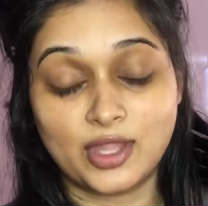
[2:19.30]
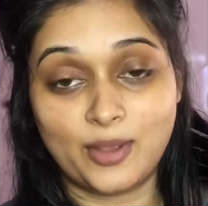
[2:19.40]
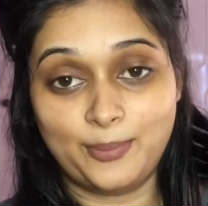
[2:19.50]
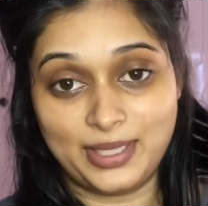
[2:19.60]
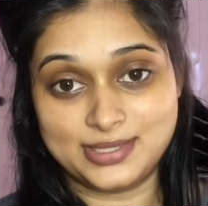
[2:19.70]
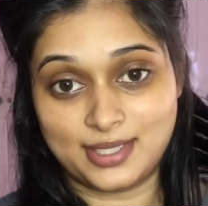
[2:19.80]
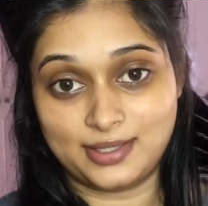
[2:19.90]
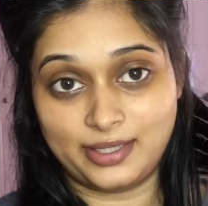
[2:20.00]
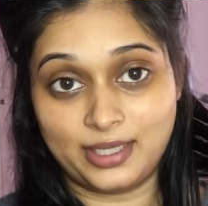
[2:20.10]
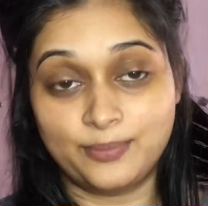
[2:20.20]

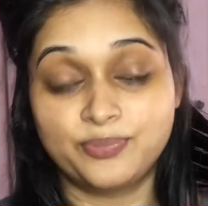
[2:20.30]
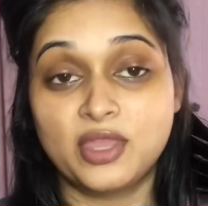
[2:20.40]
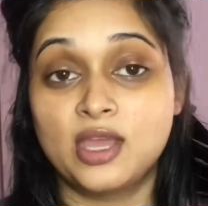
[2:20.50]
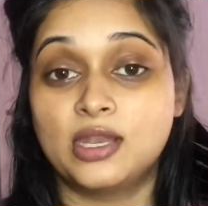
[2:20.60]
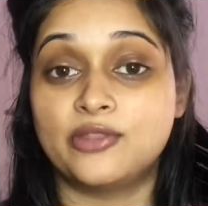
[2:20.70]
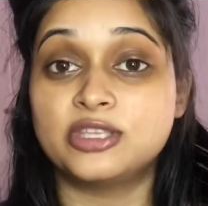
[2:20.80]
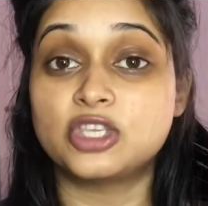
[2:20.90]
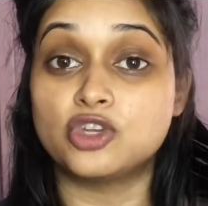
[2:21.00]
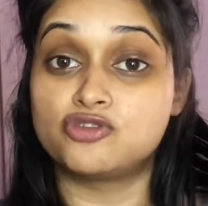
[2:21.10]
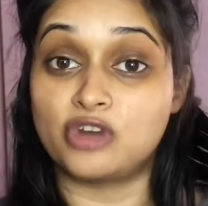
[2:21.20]
Basically, now this
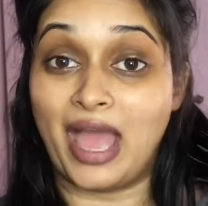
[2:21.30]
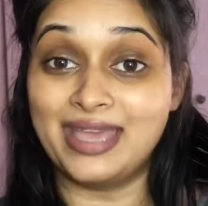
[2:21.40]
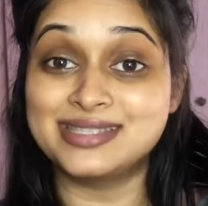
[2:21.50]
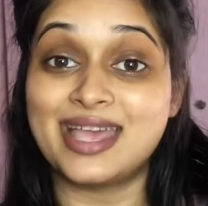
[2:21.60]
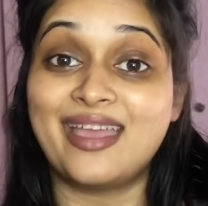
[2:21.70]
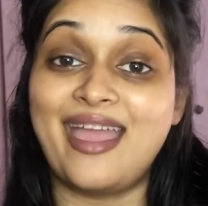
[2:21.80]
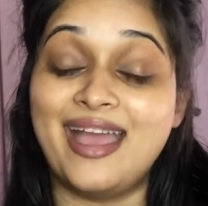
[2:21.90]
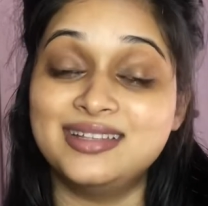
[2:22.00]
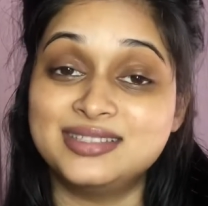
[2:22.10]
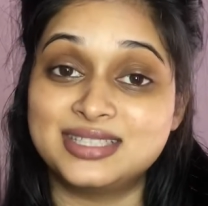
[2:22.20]
dries
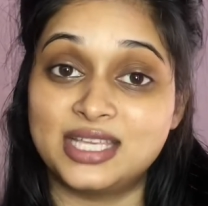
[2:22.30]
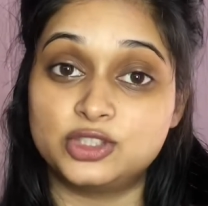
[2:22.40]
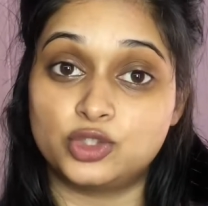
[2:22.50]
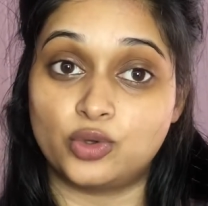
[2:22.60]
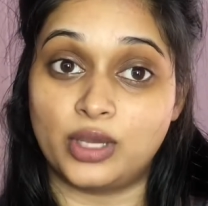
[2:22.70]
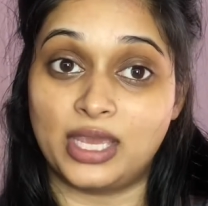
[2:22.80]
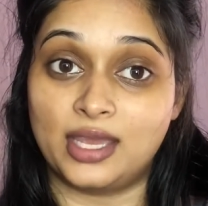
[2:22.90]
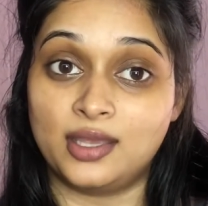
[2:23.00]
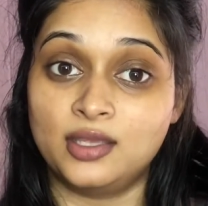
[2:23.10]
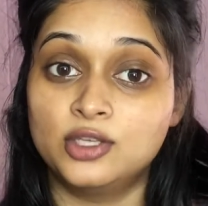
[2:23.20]
and sets your hair,
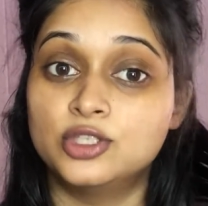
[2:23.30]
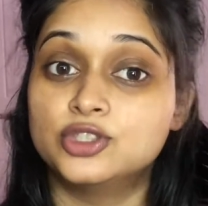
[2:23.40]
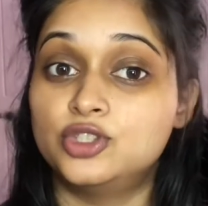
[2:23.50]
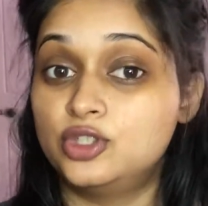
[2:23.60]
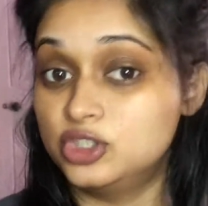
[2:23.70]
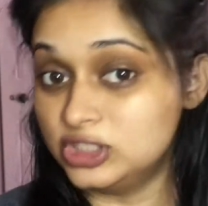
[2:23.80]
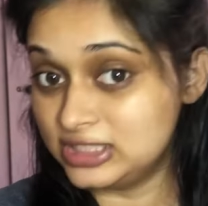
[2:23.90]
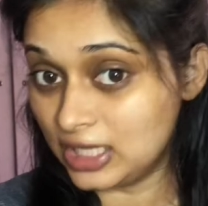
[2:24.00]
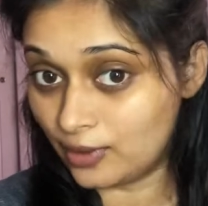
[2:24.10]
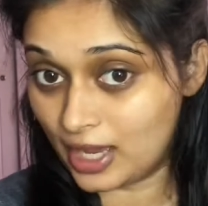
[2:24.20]
so you can just see
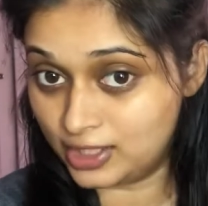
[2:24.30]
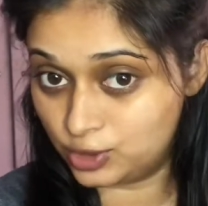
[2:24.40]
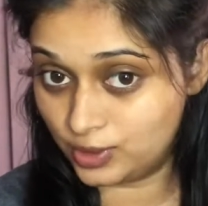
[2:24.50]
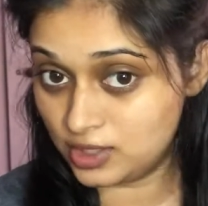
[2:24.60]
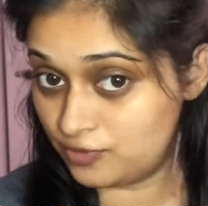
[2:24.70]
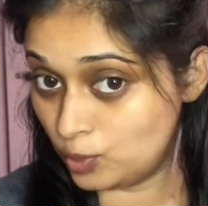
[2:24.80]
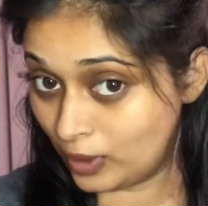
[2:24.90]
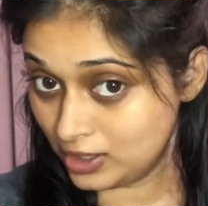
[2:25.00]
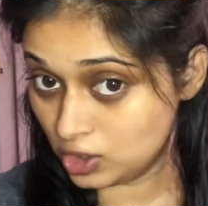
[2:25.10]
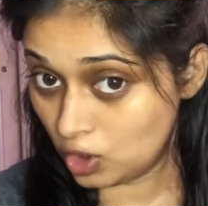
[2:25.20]
how I do it. If you want to
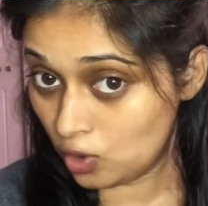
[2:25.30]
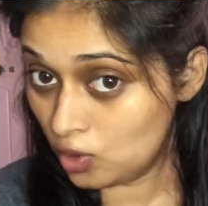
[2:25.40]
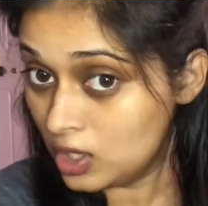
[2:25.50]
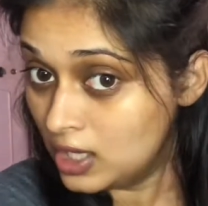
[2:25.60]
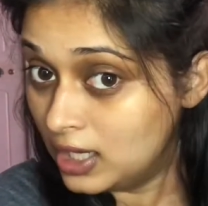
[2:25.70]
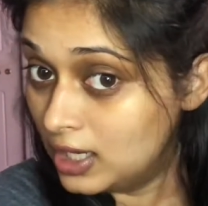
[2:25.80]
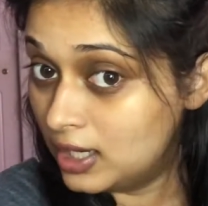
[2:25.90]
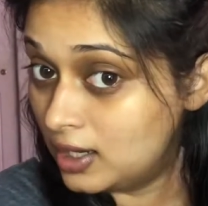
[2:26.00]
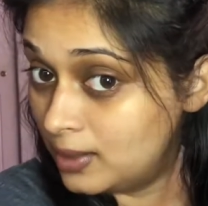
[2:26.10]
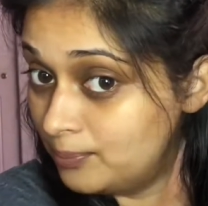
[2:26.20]
go
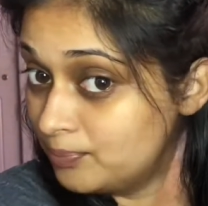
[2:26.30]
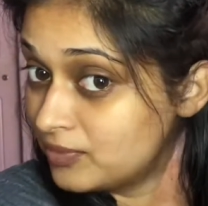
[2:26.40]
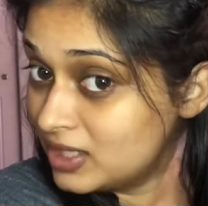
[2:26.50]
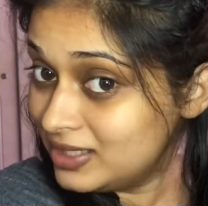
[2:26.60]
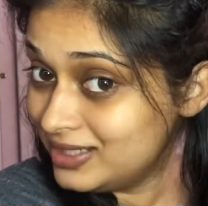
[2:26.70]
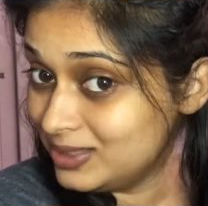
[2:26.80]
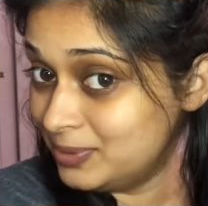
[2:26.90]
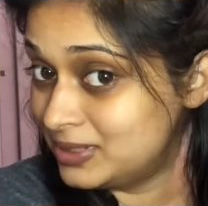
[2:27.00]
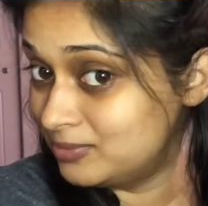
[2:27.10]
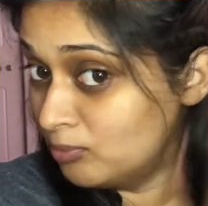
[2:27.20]
a little bit
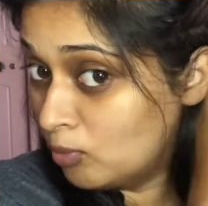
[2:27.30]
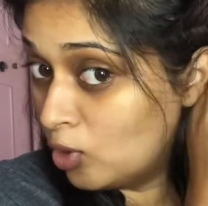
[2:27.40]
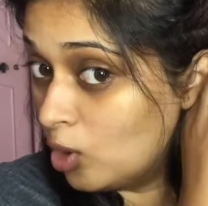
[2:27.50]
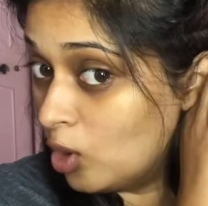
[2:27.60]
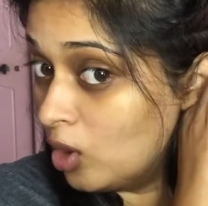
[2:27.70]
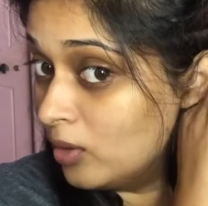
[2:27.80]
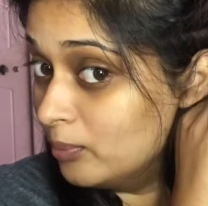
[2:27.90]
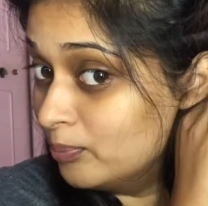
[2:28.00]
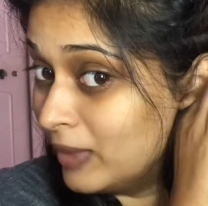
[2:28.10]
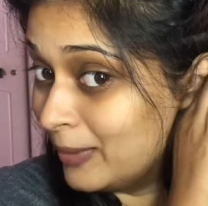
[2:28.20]
more
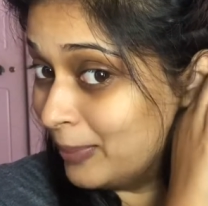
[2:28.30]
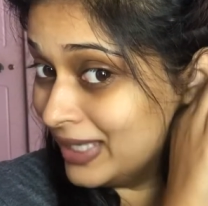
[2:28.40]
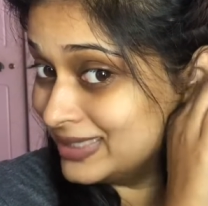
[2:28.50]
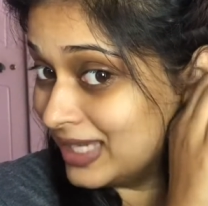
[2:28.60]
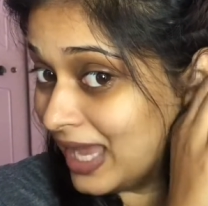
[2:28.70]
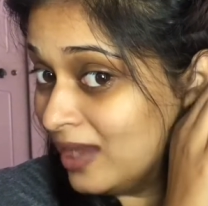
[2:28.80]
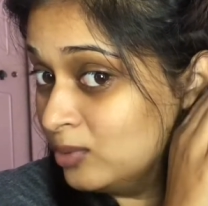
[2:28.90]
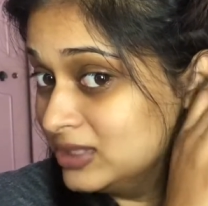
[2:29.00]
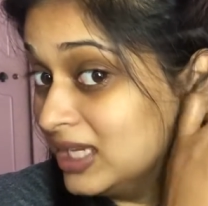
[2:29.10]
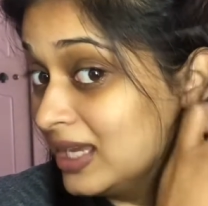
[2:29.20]
like better, I would
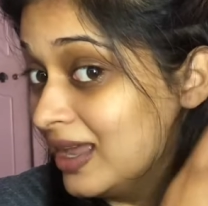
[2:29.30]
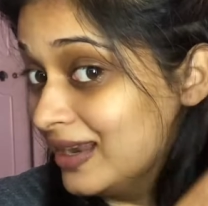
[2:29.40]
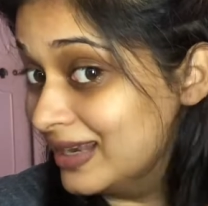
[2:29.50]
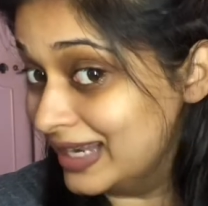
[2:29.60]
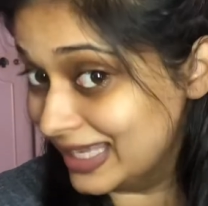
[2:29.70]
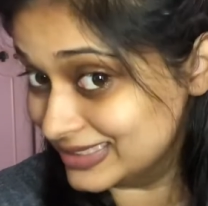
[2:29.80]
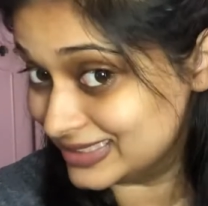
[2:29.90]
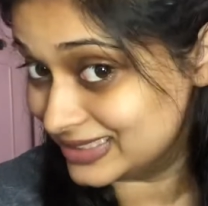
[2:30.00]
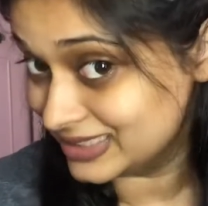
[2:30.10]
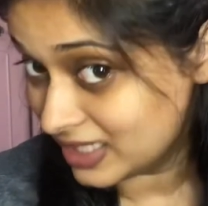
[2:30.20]
take less.